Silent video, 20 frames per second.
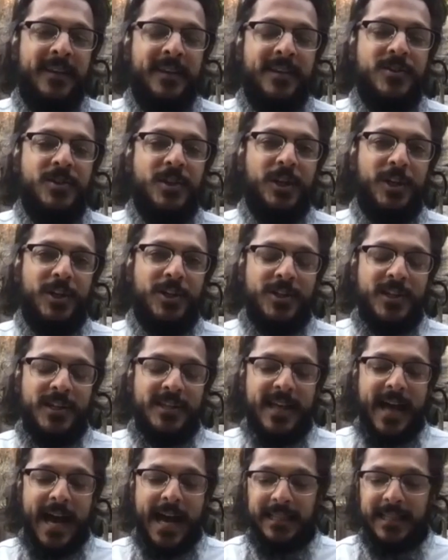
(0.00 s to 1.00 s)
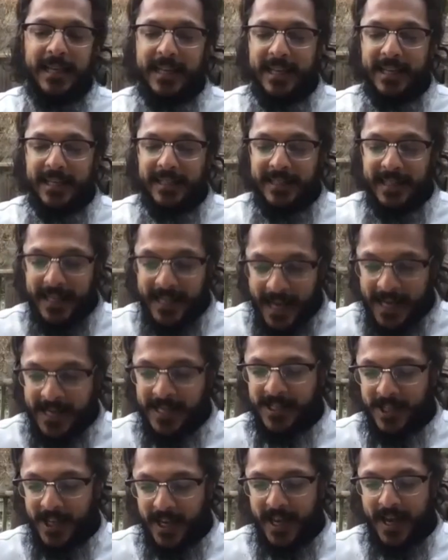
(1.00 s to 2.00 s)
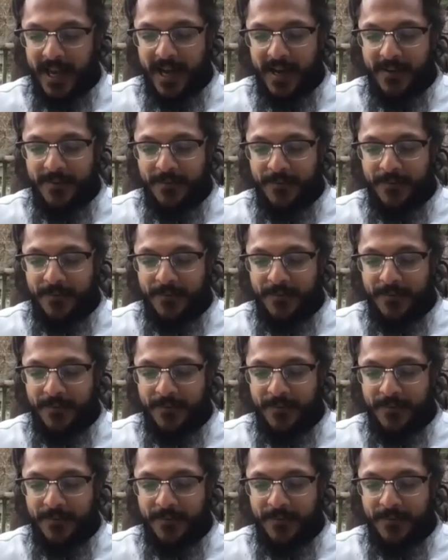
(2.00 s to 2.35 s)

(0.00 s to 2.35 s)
Sri Krishna is highlighting Dhananjaya.